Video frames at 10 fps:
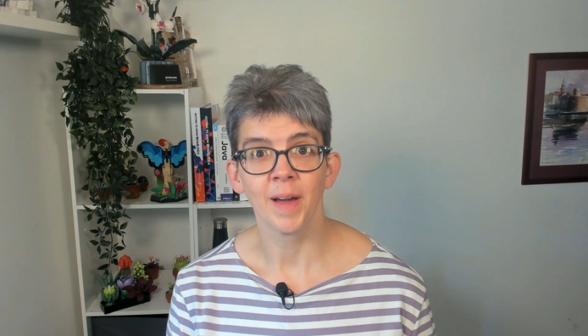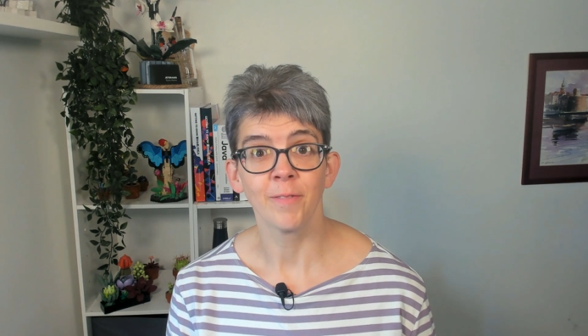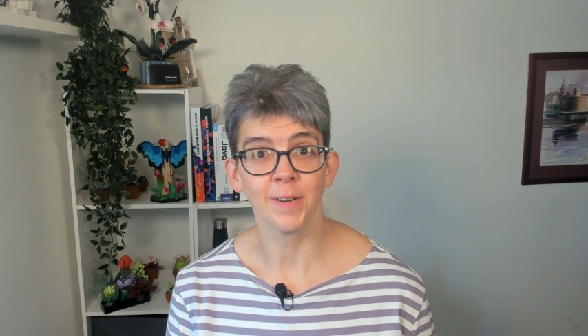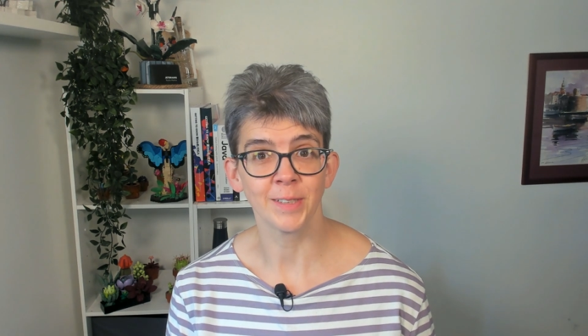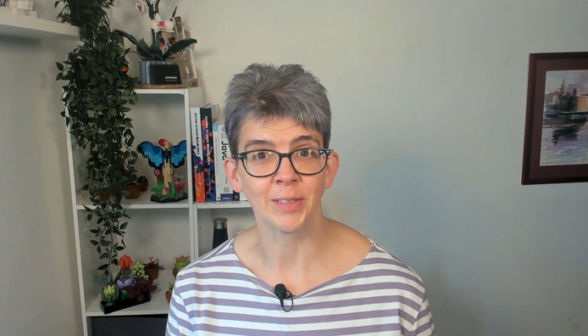
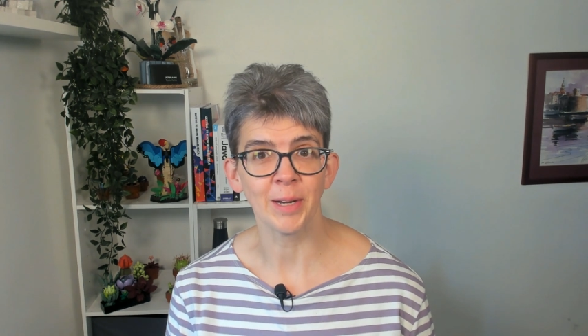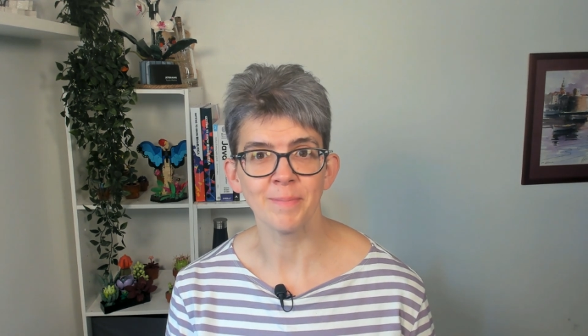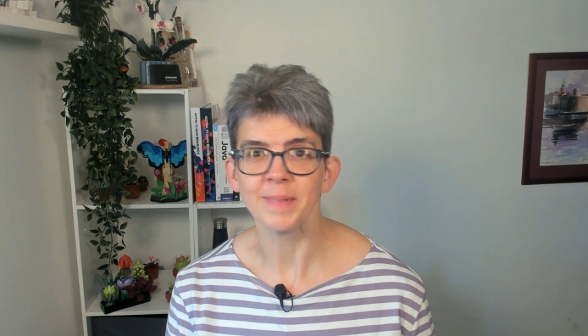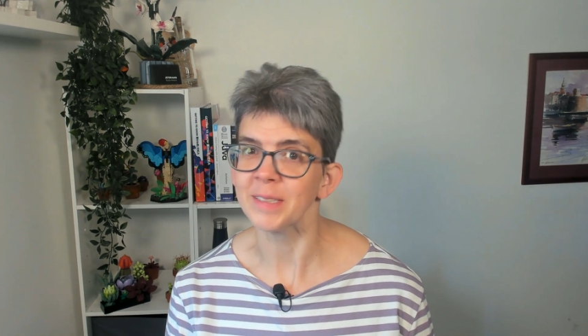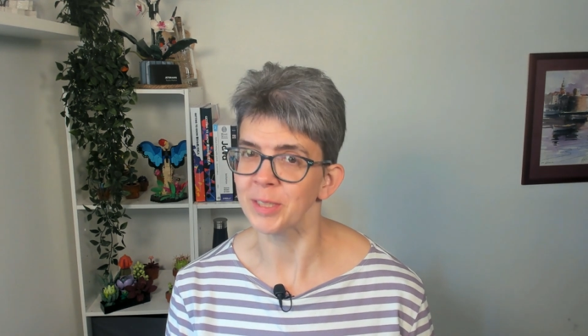First
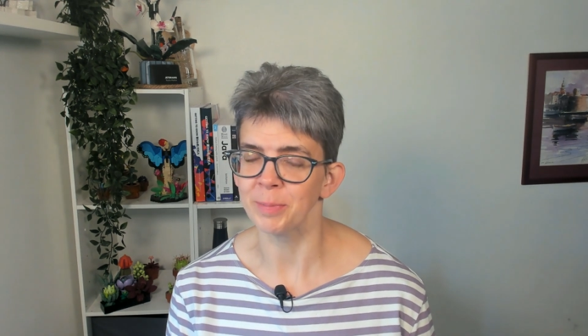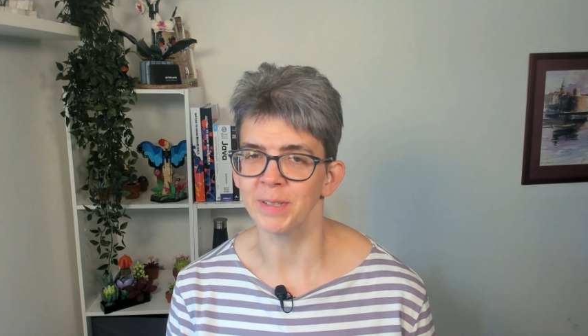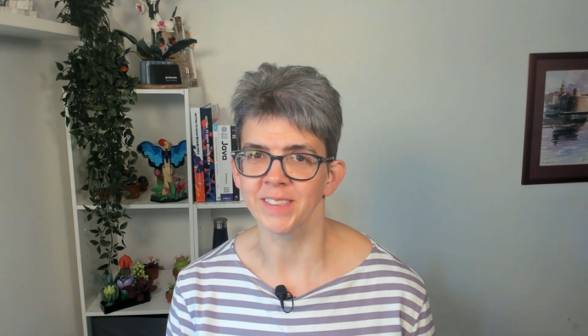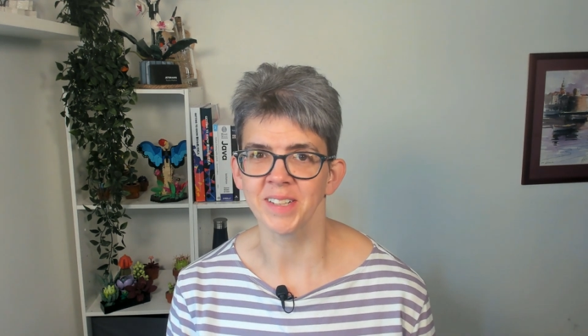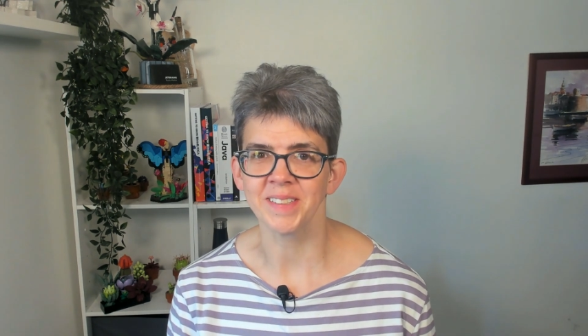up, super
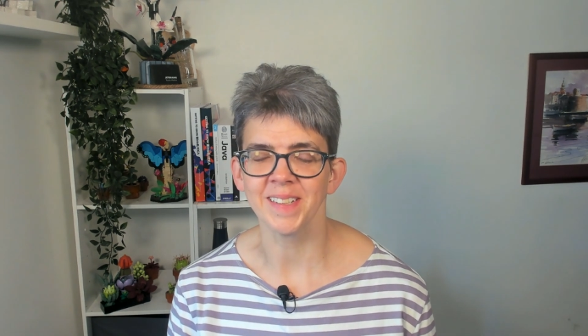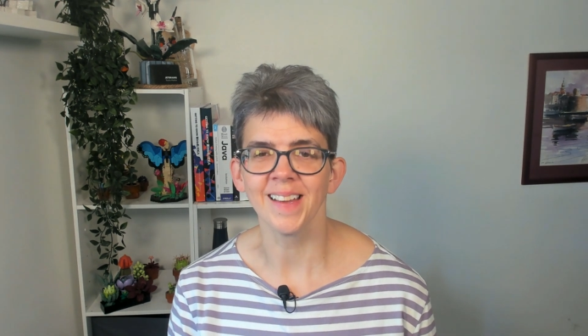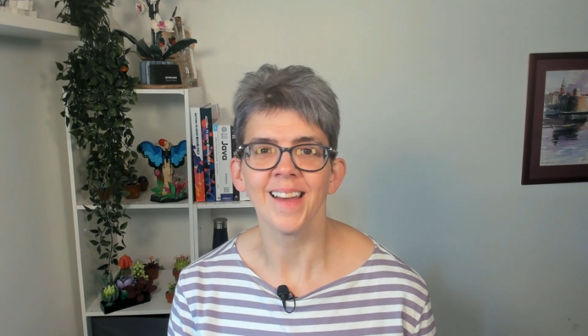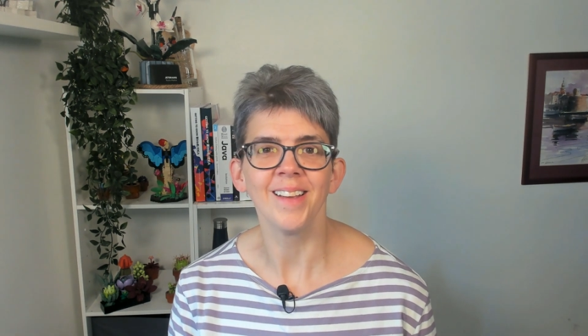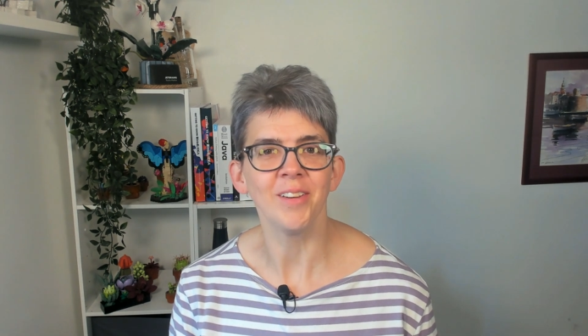exciting,
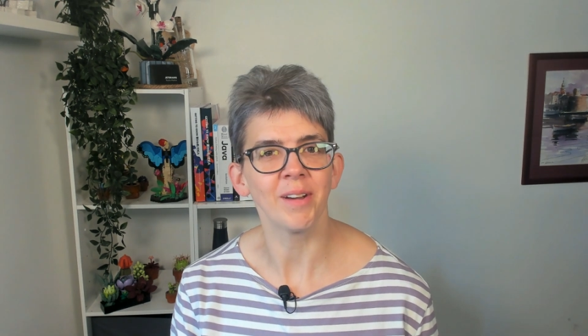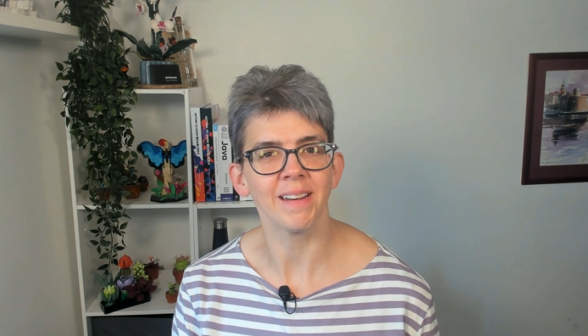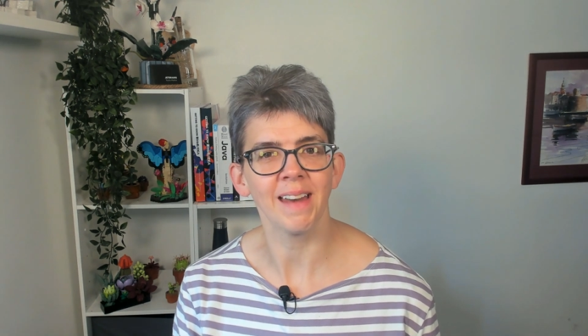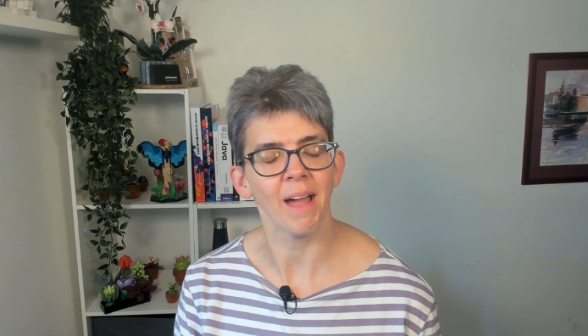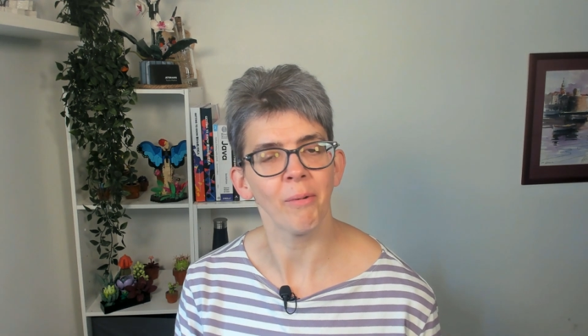you
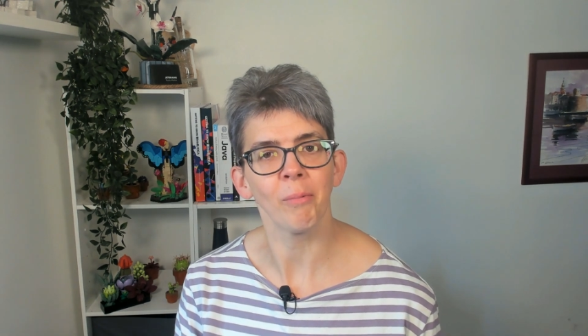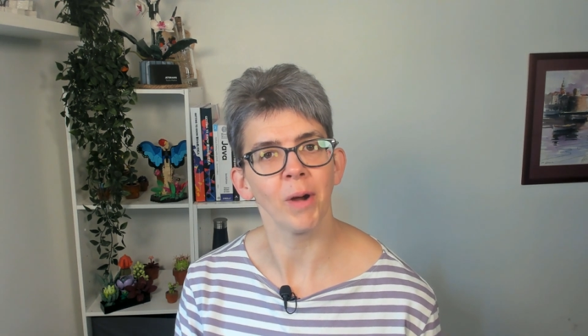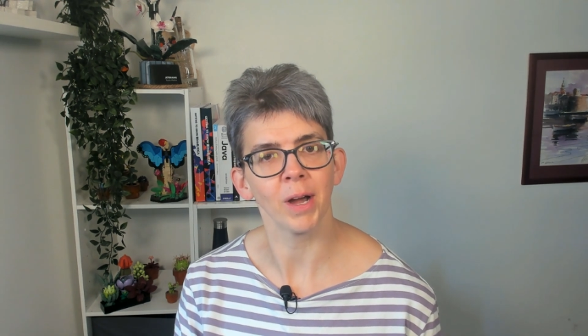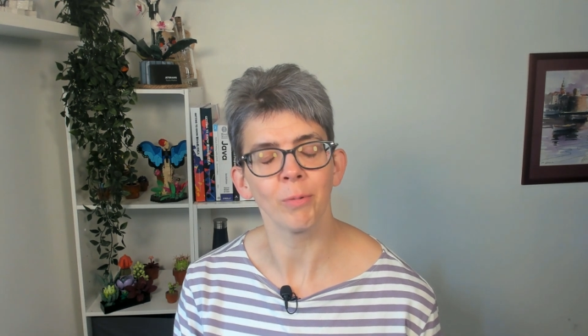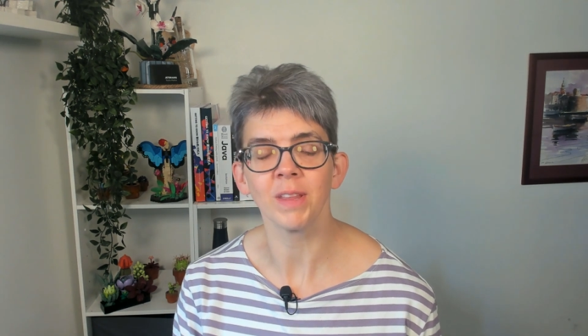can now
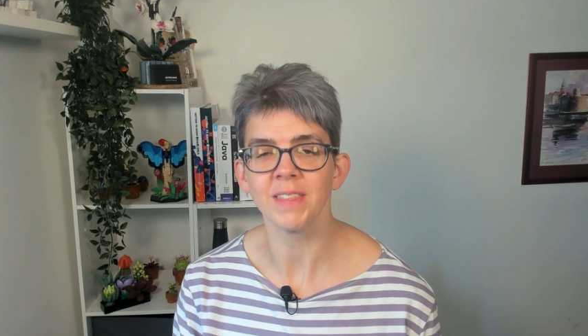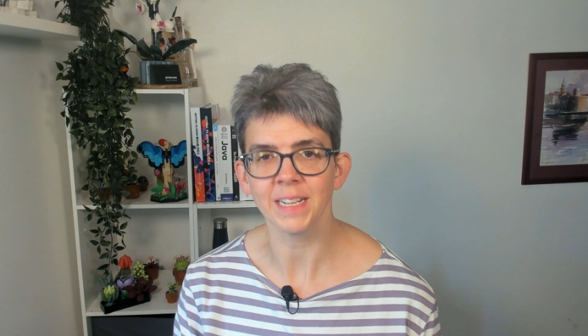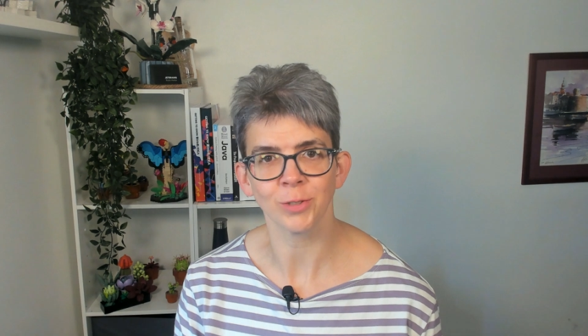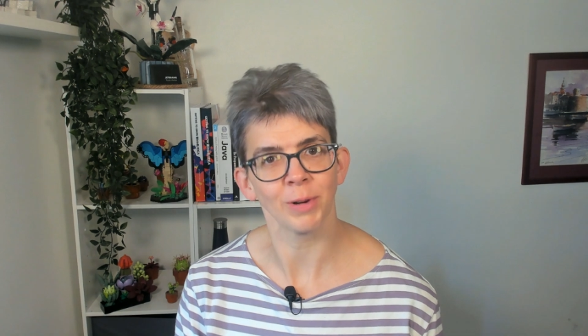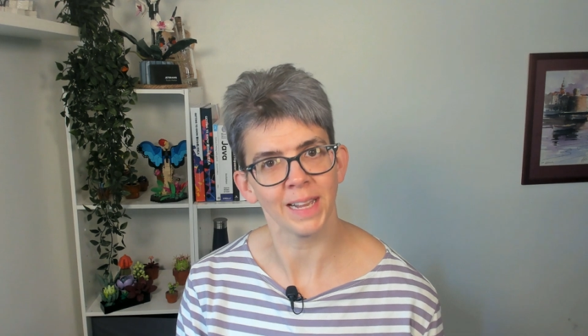work with
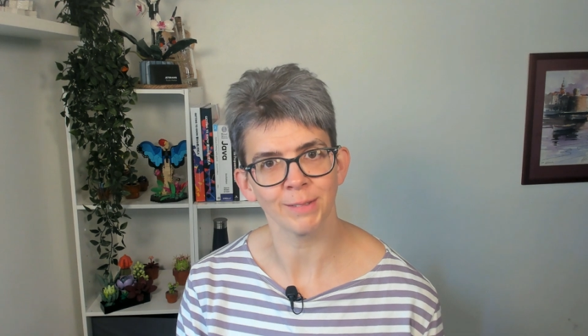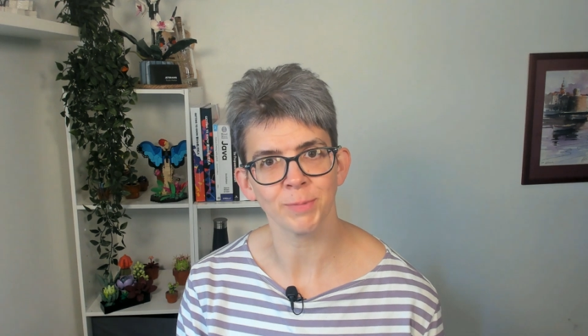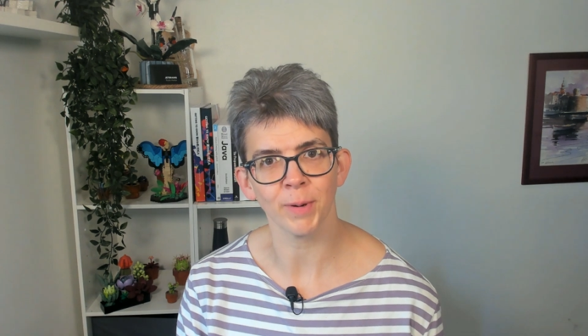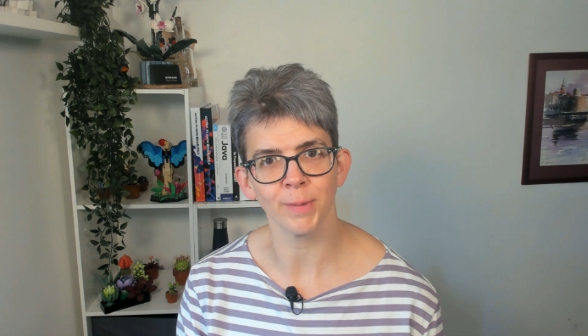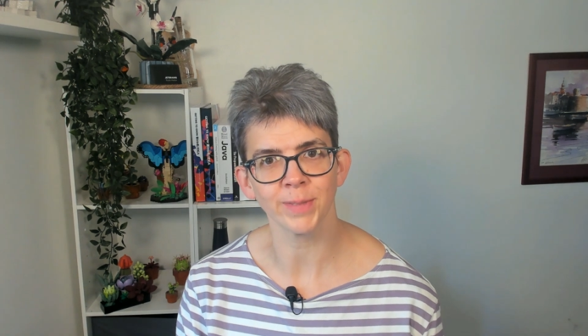natural
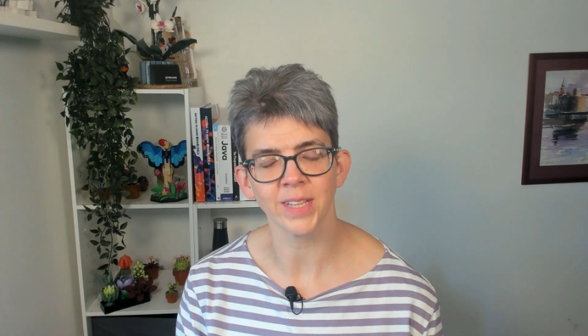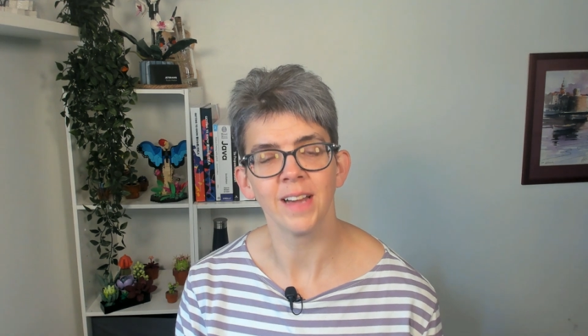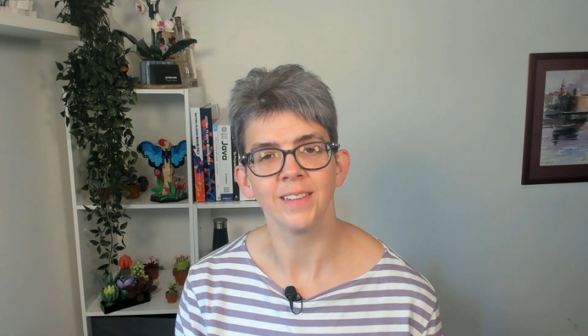language prompts